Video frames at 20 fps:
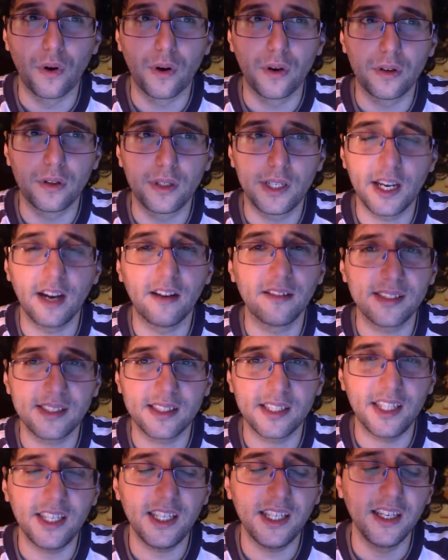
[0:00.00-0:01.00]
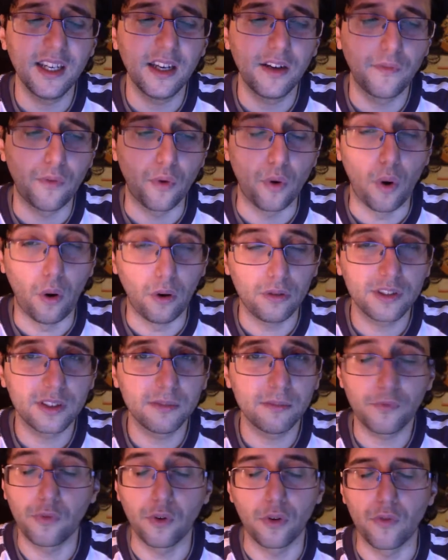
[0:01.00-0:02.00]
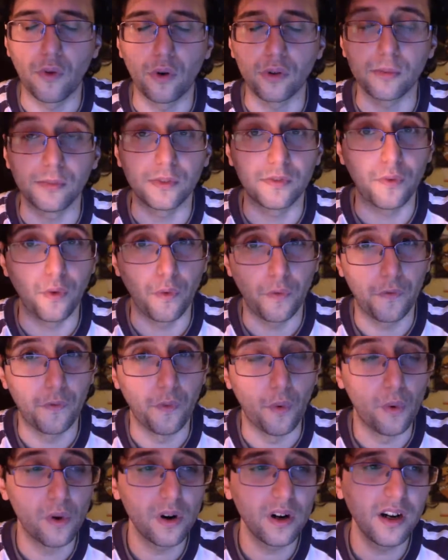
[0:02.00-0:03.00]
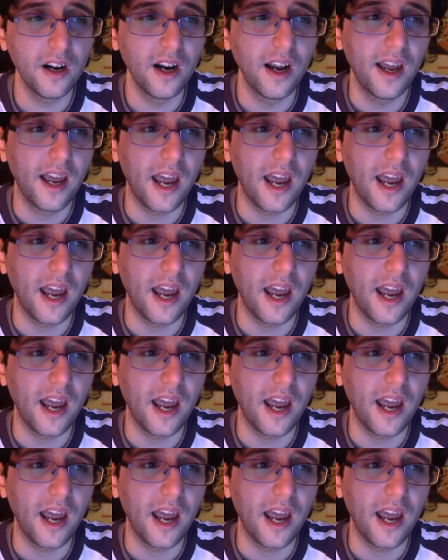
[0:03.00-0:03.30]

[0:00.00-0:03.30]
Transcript: DLC, for Ultimate, for 4,